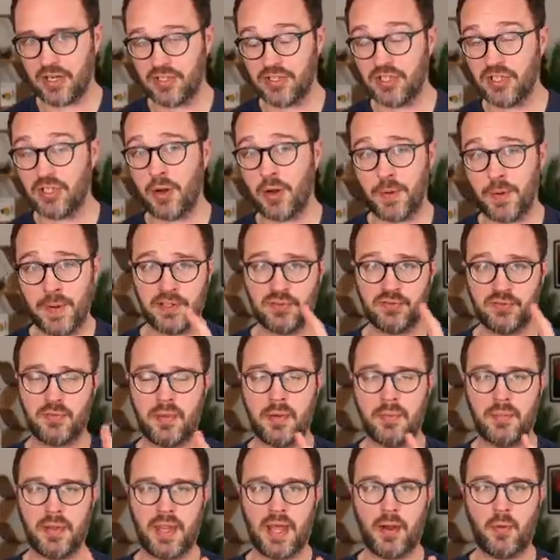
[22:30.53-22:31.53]
So you only need to
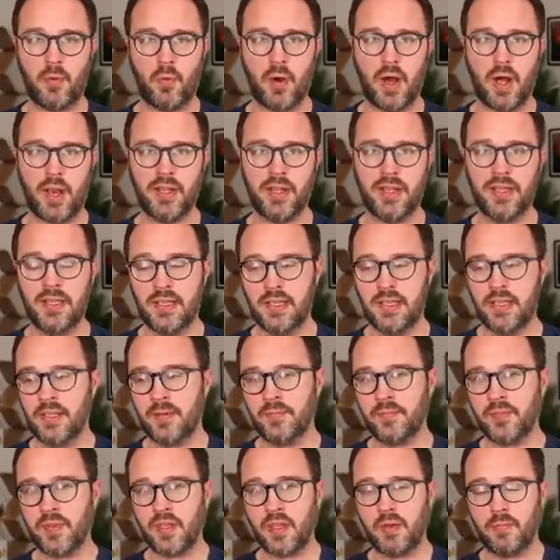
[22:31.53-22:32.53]
remember that one.
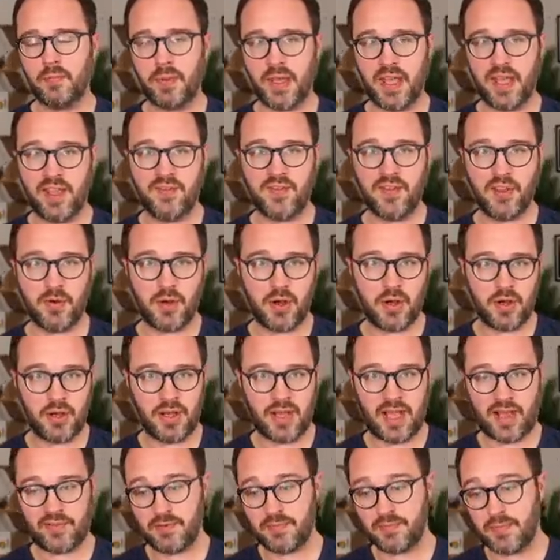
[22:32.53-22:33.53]
But if you are
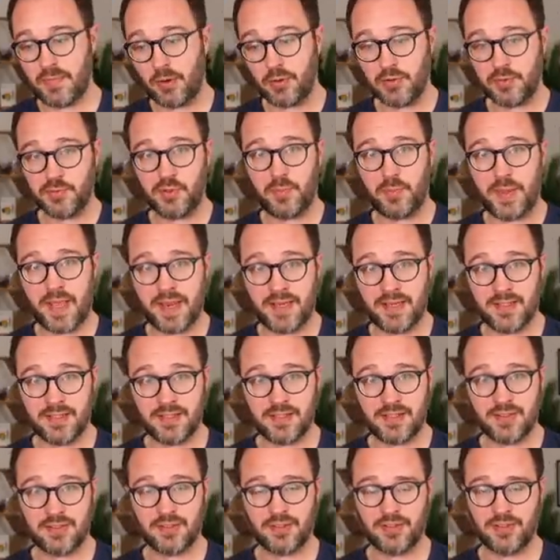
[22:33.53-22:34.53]
having multiple
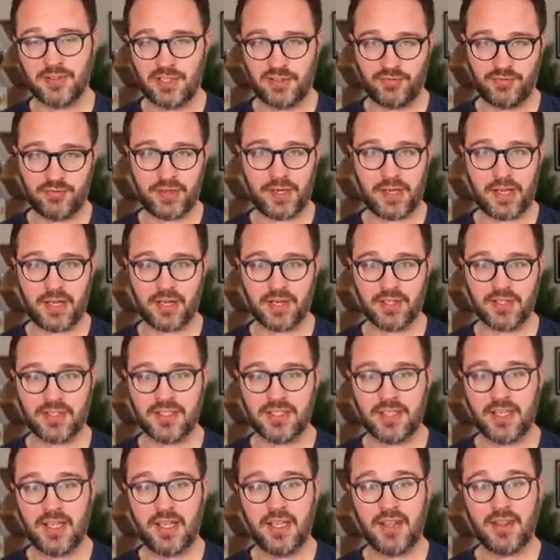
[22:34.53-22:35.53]
pins on different cards,
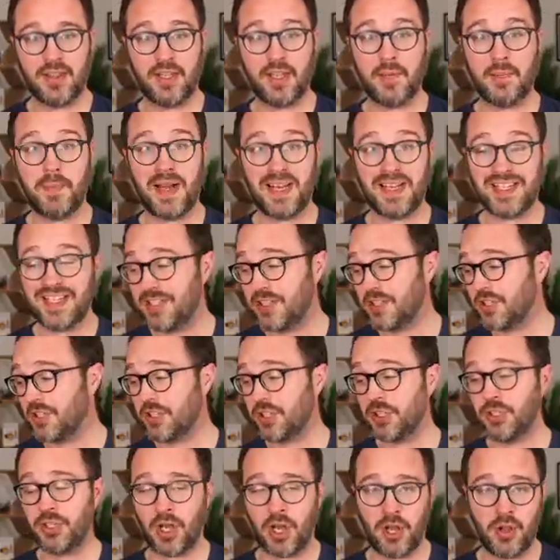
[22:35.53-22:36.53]
then the ability just to
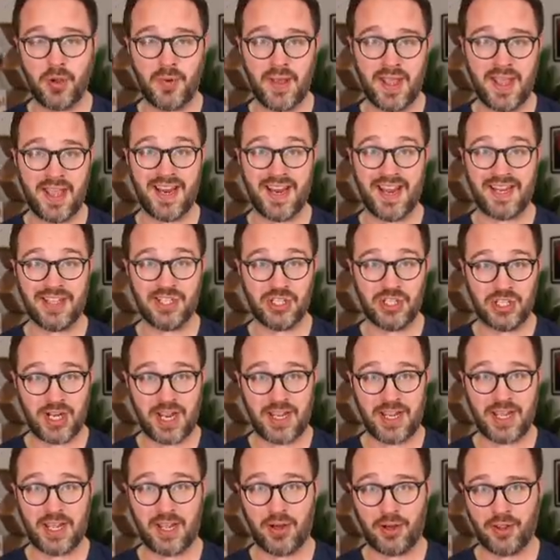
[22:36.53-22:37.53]
go in and
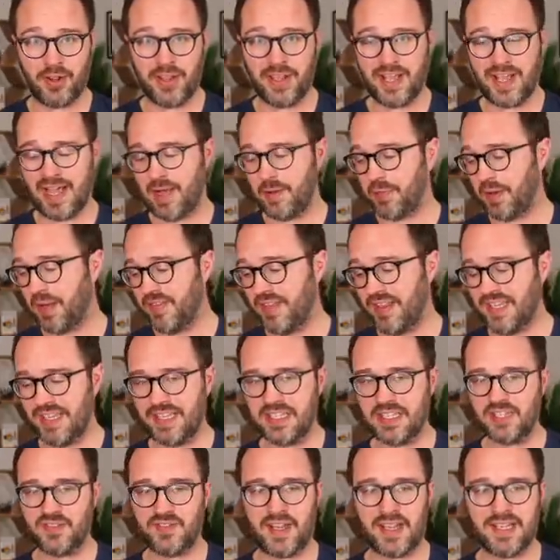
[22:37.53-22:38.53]
check it on the app, I think,
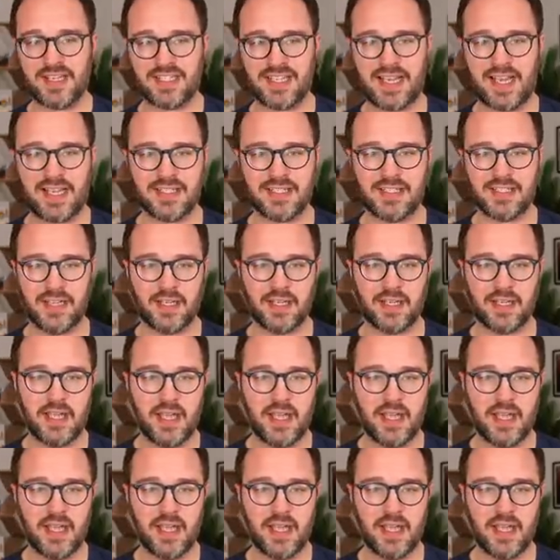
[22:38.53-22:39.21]
is fantastic.